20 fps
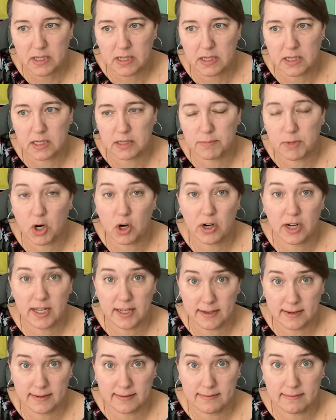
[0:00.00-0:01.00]
are
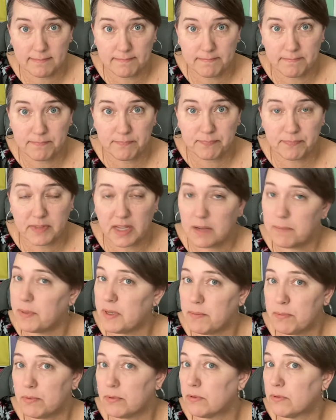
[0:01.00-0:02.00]
hidden, and
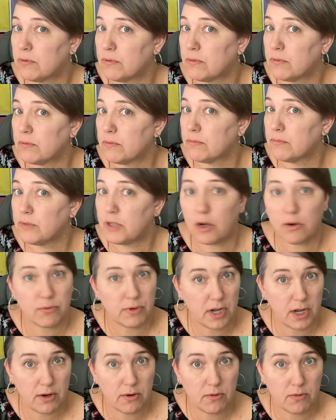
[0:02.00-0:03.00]
people don't
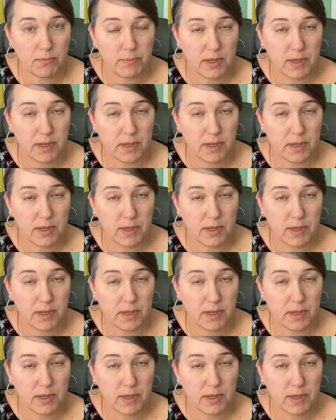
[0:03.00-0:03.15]
know.